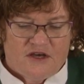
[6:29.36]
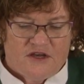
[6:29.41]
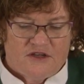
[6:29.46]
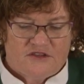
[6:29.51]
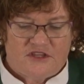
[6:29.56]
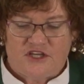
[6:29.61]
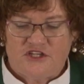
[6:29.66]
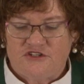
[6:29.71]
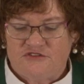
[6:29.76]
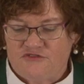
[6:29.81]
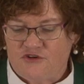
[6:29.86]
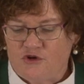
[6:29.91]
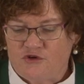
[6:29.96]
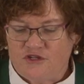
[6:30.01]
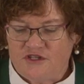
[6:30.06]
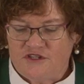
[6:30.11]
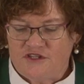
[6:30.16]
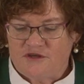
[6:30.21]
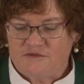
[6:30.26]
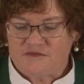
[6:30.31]
They
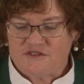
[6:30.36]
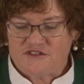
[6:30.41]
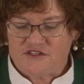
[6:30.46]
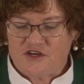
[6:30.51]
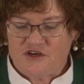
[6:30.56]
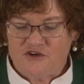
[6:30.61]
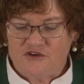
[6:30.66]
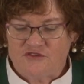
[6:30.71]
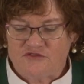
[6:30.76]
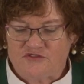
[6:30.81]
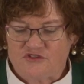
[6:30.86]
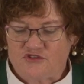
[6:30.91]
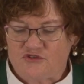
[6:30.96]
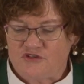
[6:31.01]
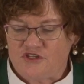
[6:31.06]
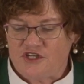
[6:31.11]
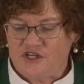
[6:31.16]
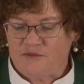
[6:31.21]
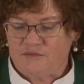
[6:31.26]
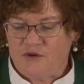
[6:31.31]
devoted themselves to
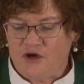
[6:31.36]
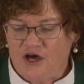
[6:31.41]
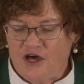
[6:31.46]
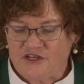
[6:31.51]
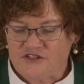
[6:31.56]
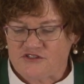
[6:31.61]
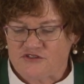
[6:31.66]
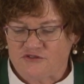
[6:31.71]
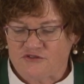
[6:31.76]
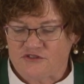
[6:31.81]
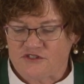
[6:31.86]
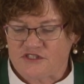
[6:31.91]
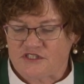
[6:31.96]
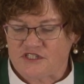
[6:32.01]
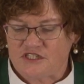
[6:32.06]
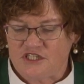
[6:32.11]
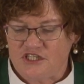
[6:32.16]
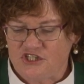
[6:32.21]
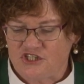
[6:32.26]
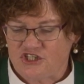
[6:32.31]
the apostles'
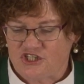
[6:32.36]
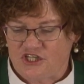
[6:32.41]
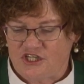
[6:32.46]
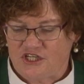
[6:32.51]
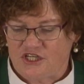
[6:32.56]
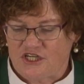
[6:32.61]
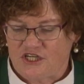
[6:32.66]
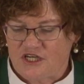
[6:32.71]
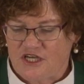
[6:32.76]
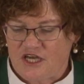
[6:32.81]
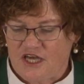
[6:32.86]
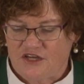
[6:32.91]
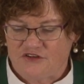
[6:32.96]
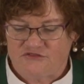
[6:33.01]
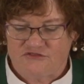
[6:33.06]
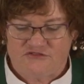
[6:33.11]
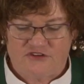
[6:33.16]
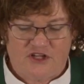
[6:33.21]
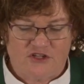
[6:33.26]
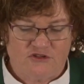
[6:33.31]
teaching and
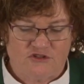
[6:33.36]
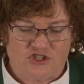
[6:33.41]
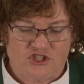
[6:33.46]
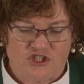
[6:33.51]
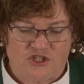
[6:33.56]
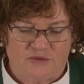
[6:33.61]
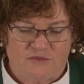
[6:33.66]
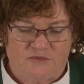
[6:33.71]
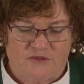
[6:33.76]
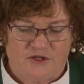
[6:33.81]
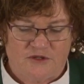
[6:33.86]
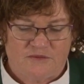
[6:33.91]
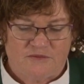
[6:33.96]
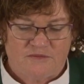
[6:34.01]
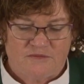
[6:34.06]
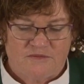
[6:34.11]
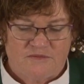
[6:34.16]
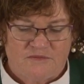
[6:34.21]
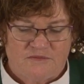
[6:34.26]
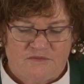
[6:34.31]
fellowship,
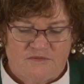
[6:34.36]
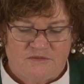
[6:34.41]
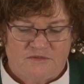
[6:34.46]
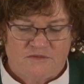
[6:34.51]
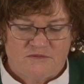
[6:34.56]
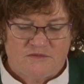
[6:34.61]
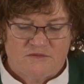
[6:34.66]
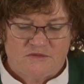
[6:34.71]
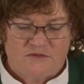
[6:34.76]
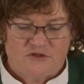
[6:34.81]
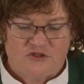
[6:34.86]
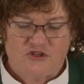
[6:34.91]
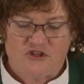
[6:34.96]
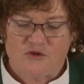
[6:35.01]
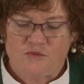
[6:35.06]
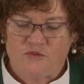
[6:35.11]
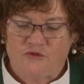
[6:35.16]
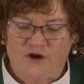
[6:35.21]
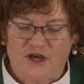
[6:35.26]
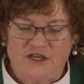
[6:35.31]
to the
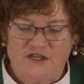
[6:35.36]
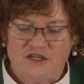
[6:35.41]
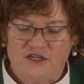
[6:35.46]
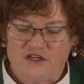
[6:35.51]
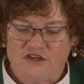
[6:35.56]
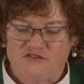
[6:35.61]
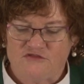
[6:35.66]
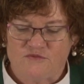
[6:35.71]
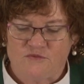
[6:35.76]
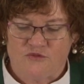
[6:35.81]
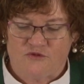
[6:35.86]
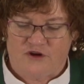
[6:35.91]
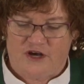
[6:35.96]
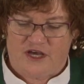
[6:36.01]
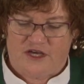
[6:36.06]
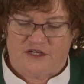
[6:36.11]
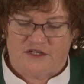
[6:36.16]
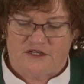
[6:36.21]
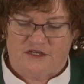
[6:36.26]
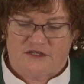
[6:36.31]
breaking of
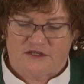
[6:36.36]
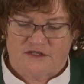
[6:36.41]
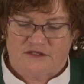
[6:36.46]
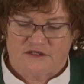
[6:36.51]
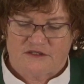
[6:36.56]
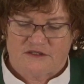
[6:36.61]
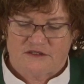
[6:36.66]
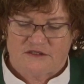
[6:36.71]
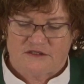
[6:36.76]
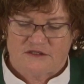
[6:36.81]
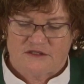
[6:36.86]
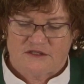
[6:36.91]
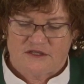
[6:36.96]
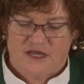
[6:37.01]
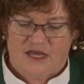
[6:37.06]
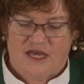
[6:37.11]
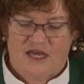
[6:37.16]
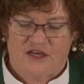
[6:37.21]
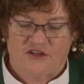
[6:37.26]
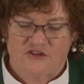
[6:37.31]
bread
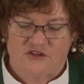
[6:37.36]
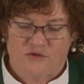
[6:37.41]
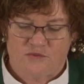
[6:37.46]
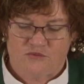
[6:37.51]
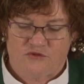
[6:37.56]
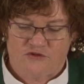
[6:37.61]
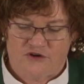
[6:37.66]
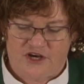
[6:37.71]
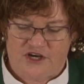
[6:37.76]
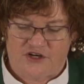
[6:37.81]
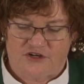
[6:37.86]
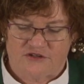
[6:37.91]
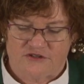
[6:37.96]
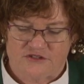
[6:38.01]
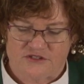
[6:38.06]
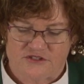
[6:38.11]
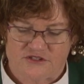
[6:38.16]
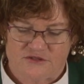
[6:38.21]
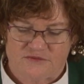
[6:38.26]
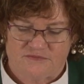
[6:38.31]
and the
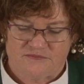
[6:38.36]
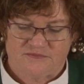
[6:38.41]
prayers.